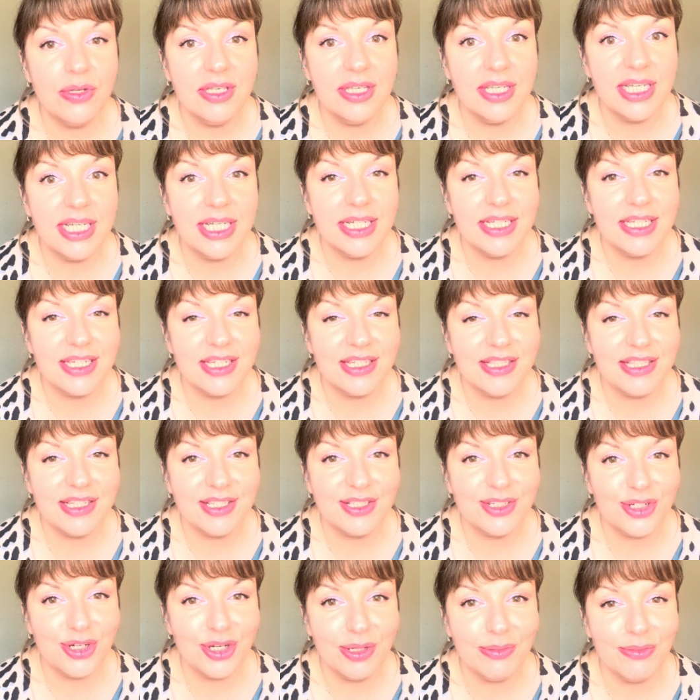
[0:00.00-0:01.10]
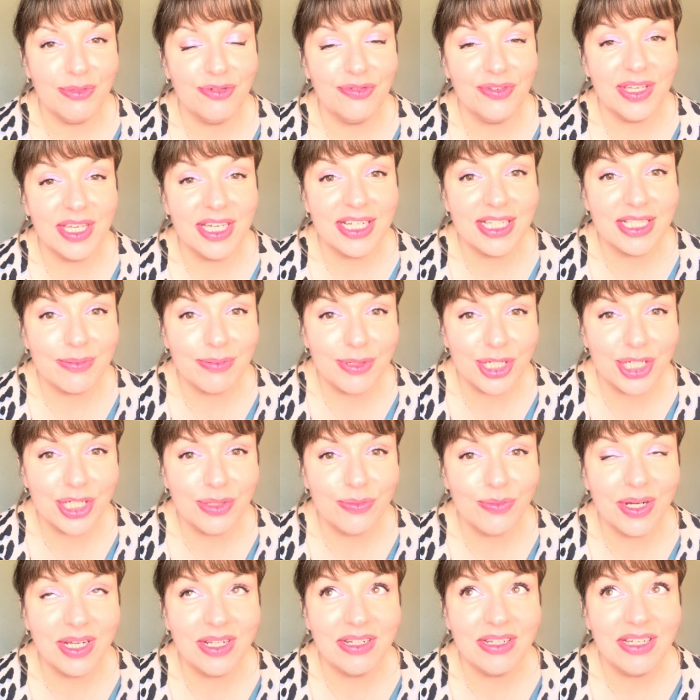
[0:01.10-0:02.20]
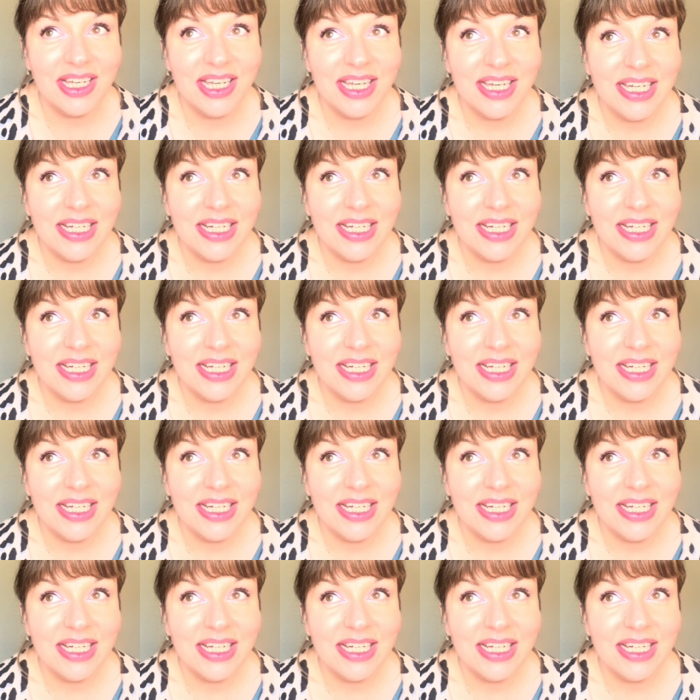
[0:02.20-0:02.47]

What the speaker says: need at this time of year, especially when,